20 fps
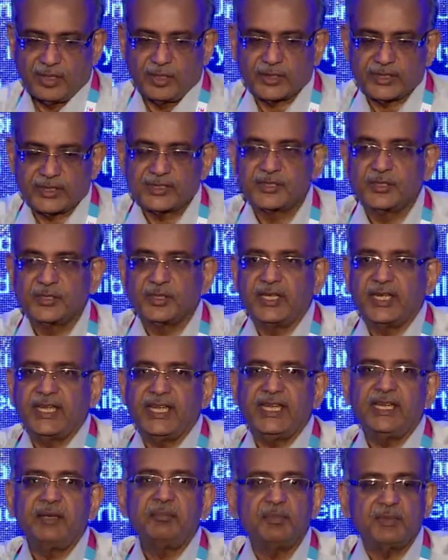okay, so the
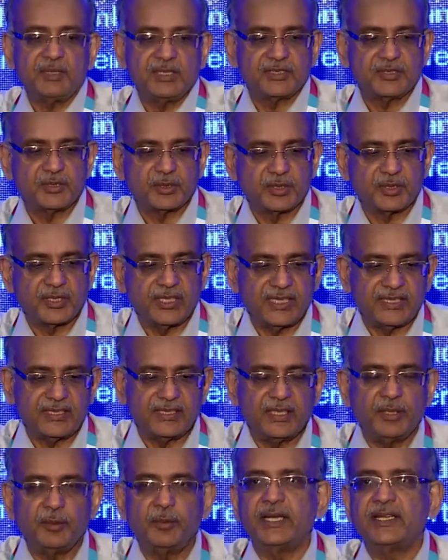aim is to create an
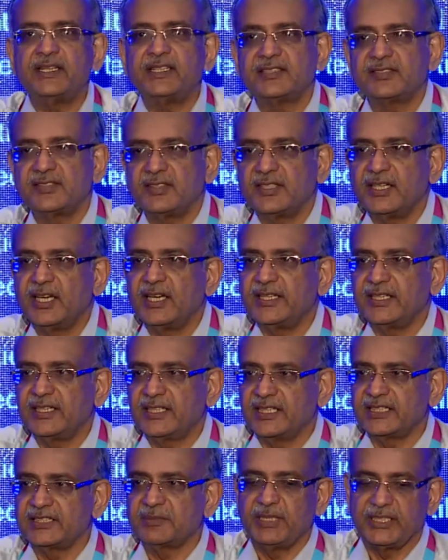awareness regarding
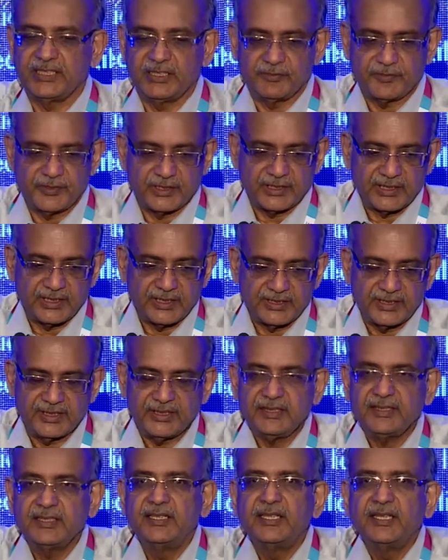unexplained infertility,
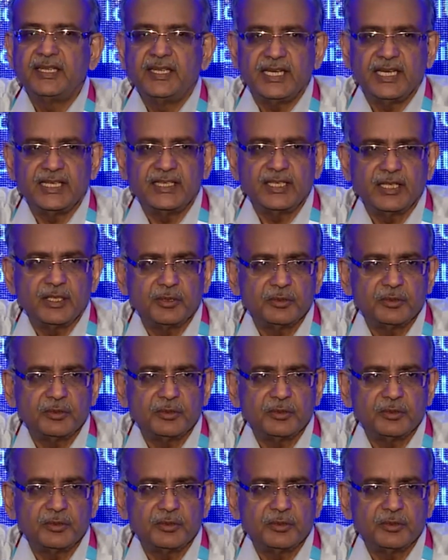and I'll